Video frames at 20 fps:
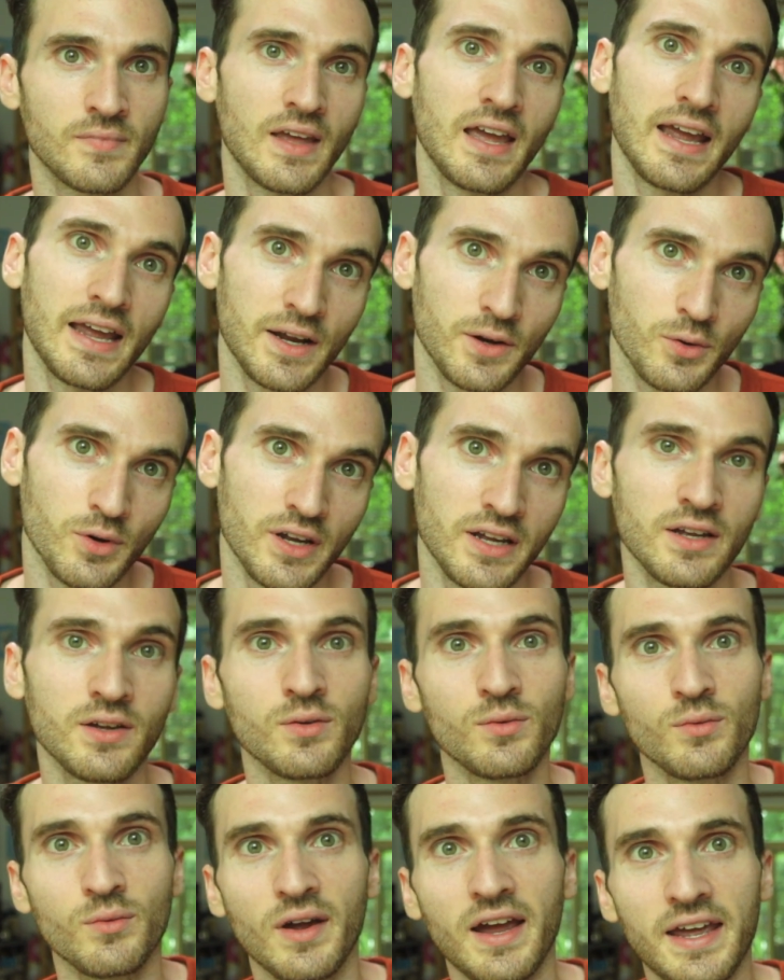Angry,
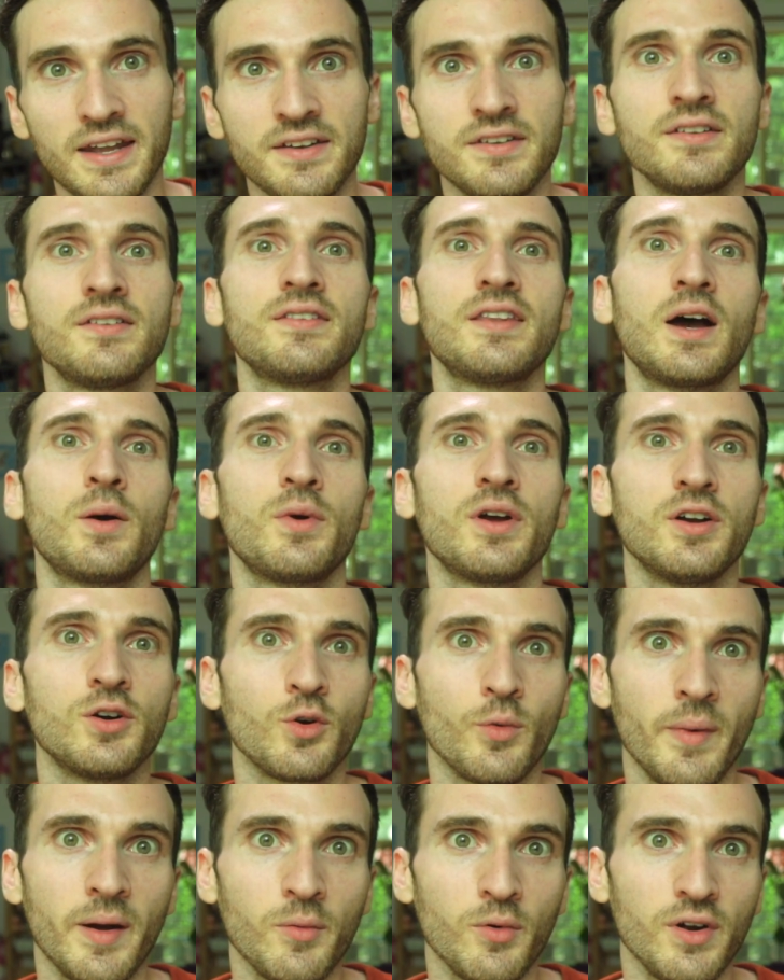red. That way you'll
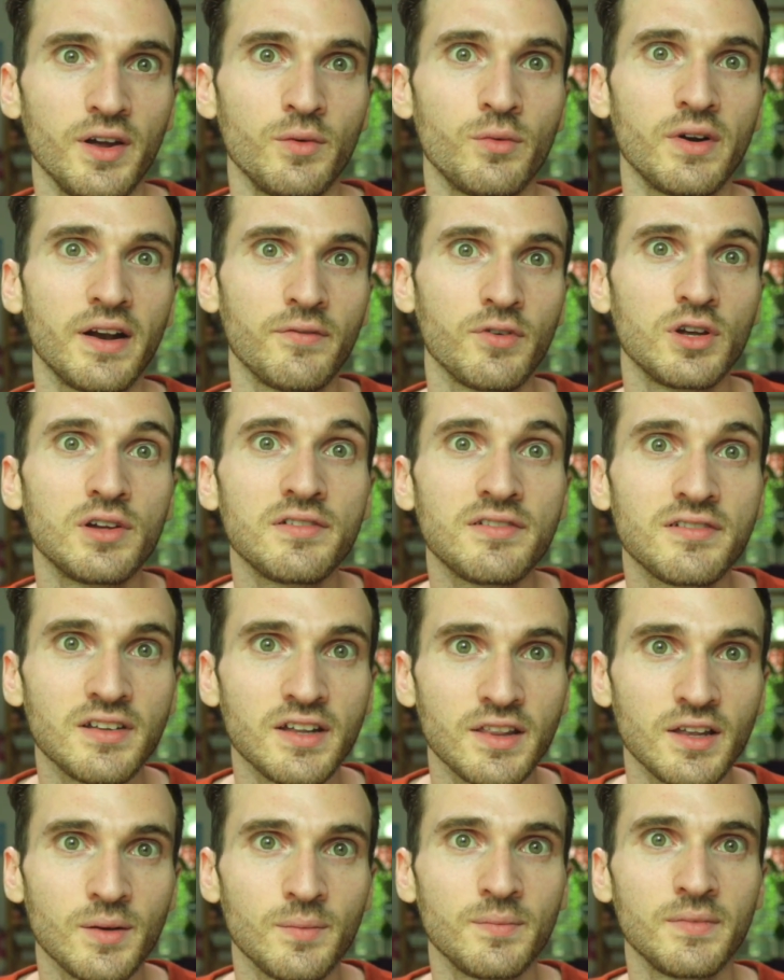remember it. Whenever you see
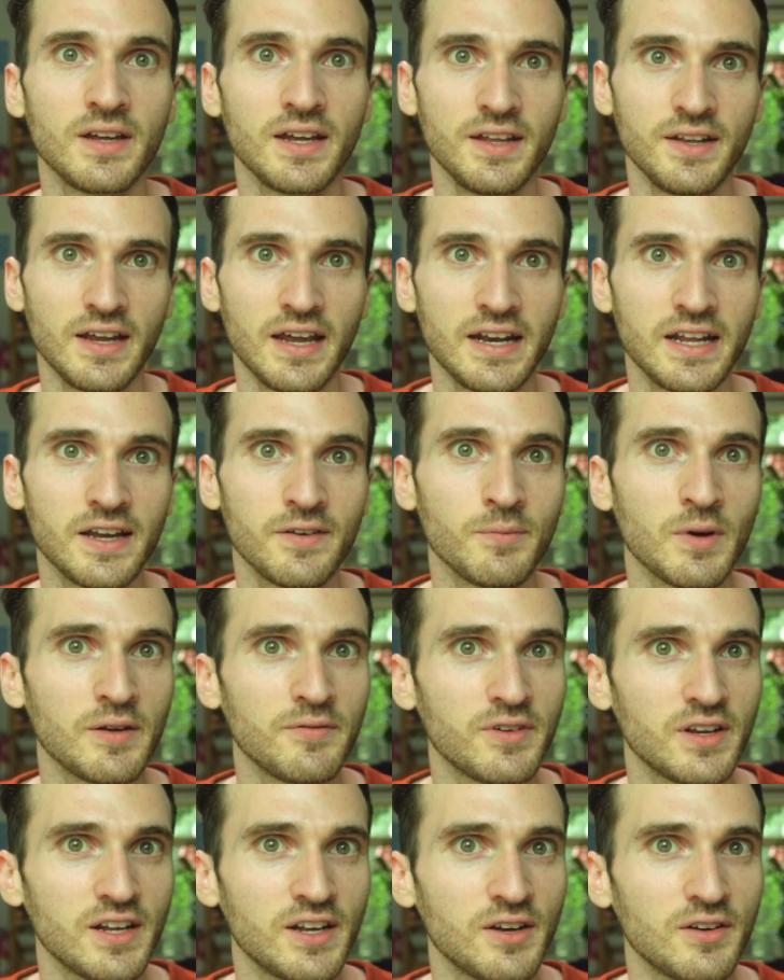them in any of my
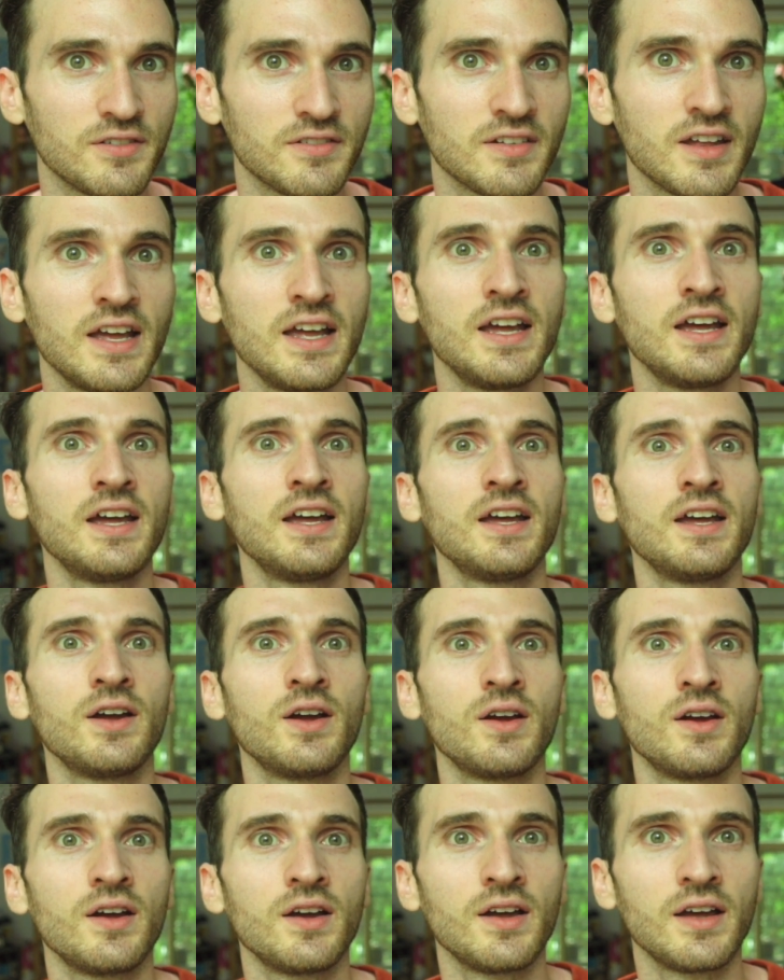videos,
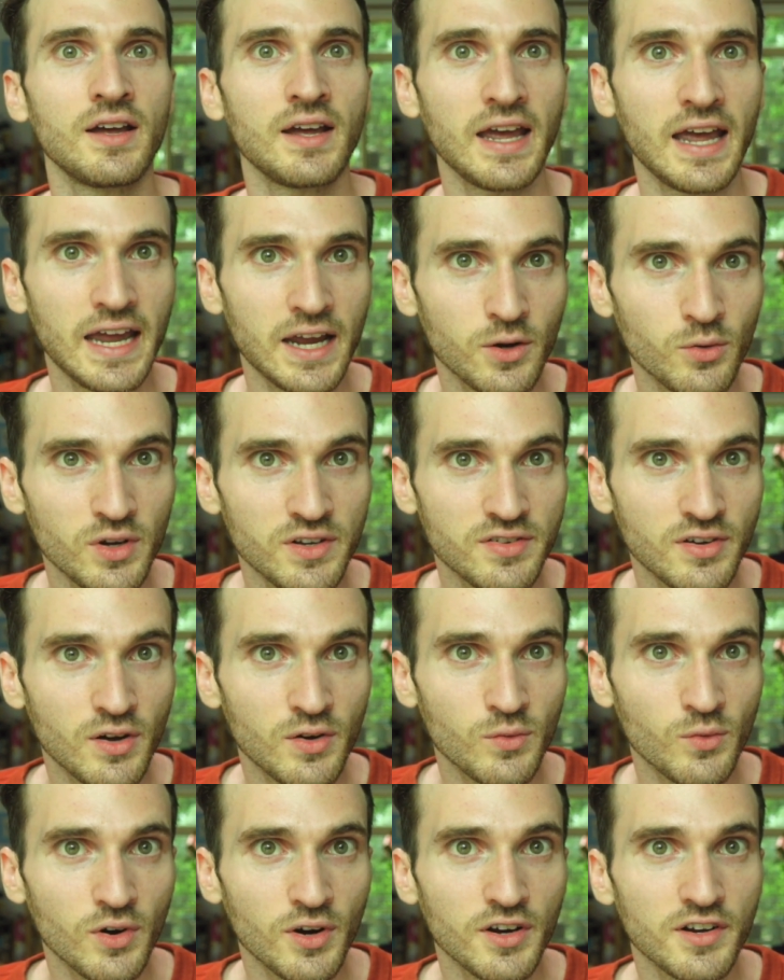angry
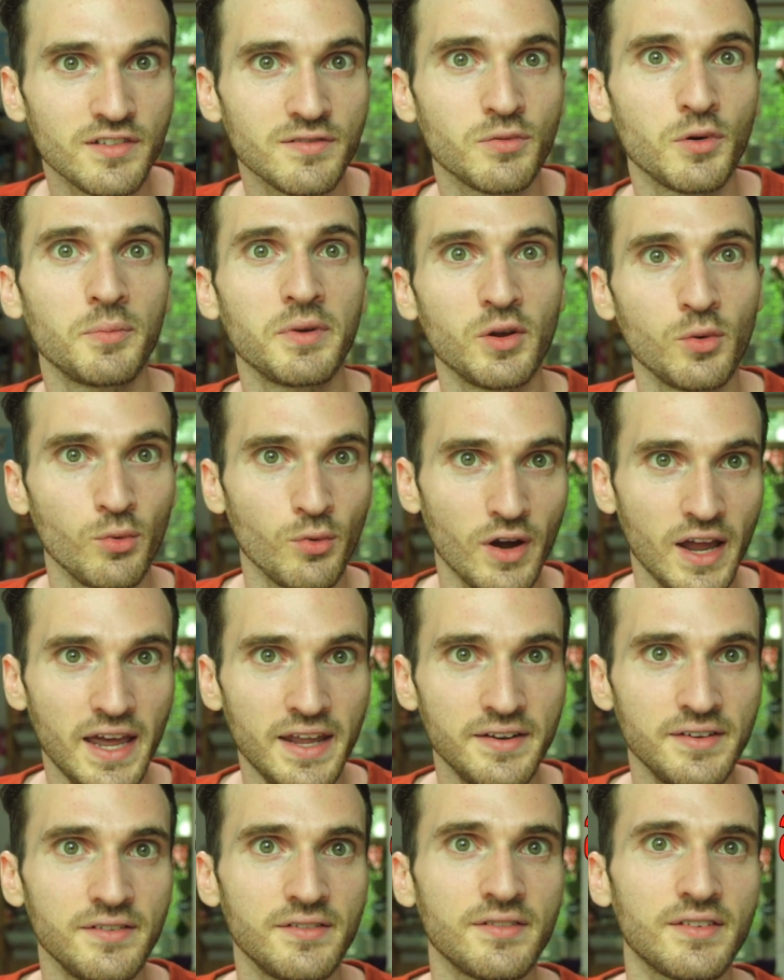tone words will be red.
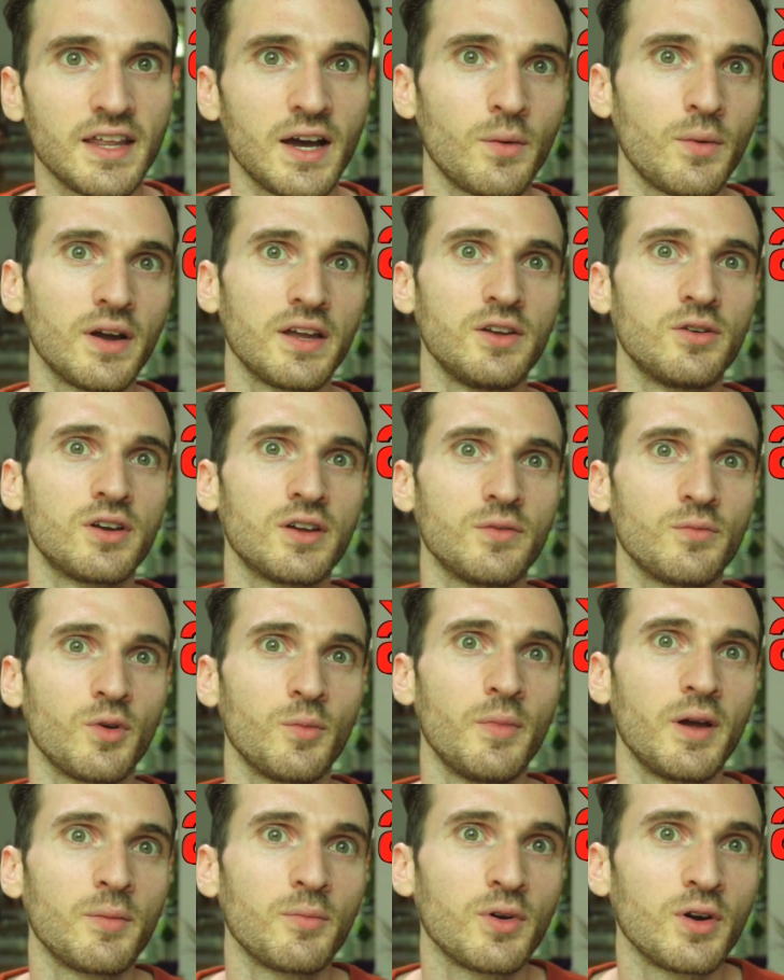That way you can
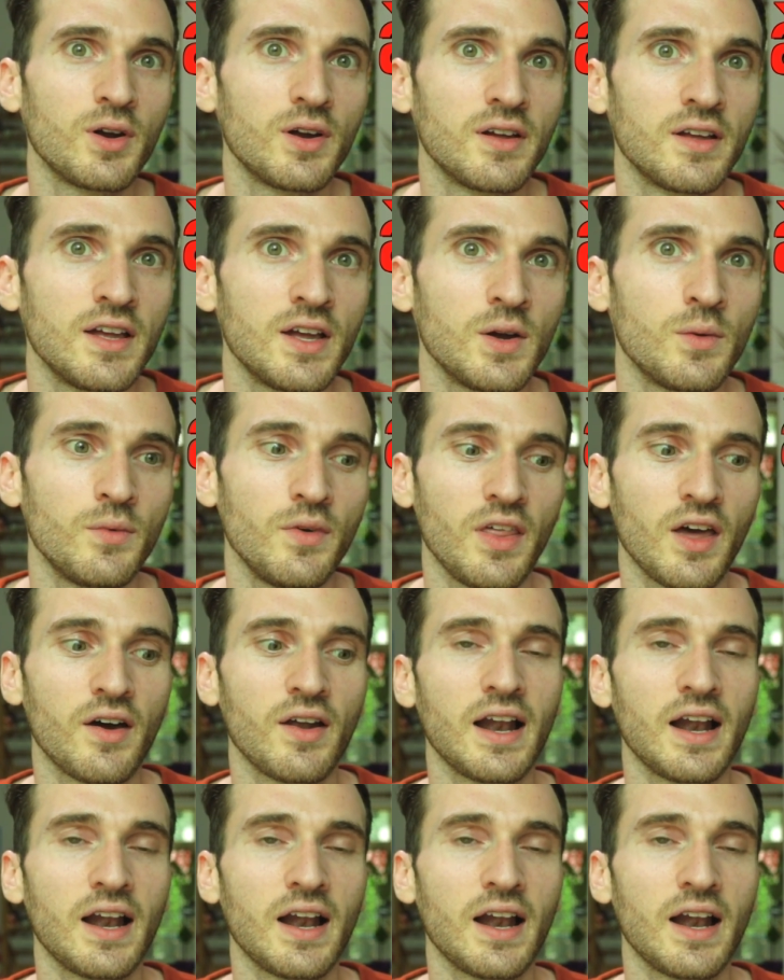remember without